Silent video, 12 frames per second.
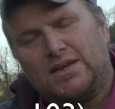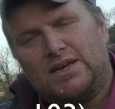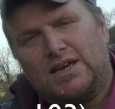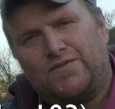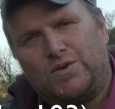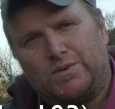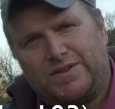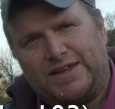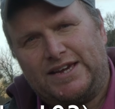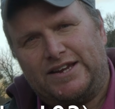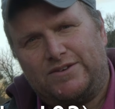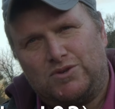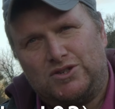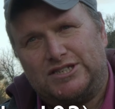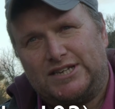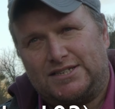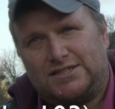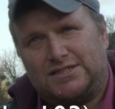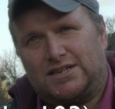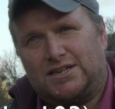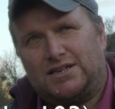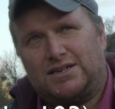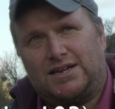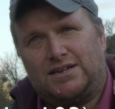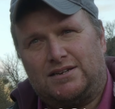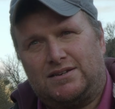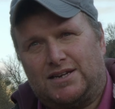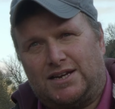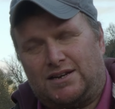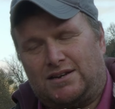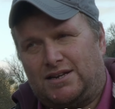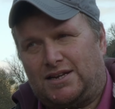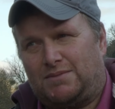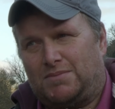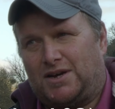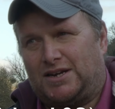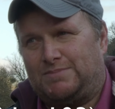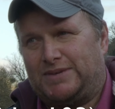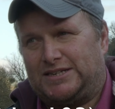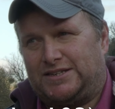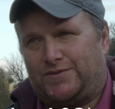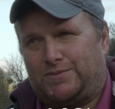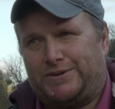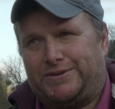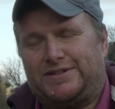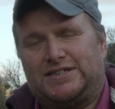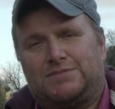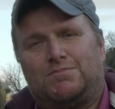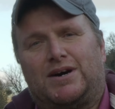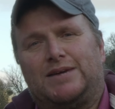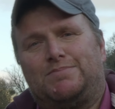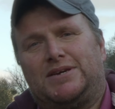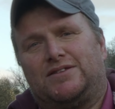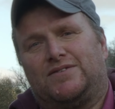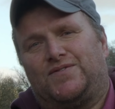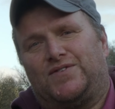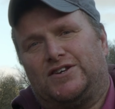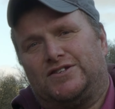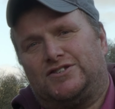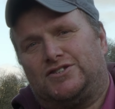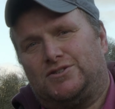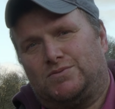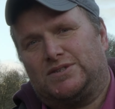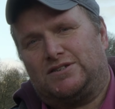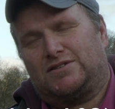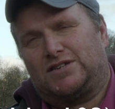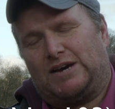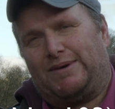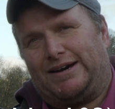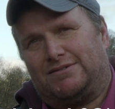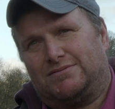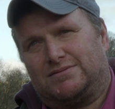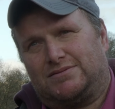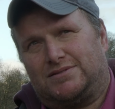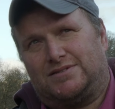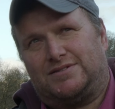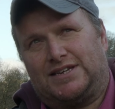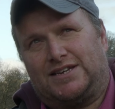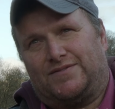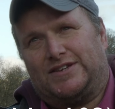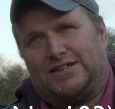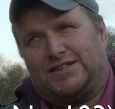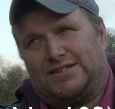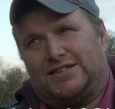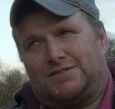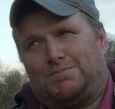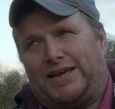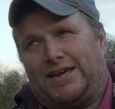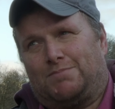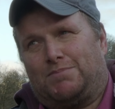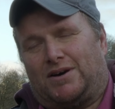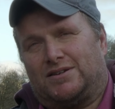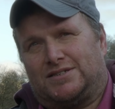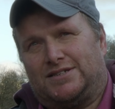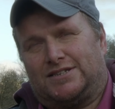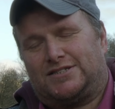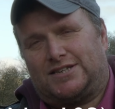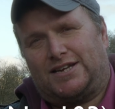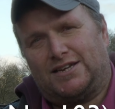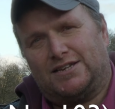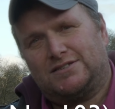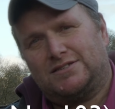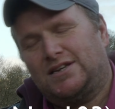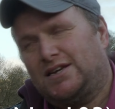if you were thinking of Woodchester in the early medieval period, this might be the furthest you would go out to think of it as being part of the estate.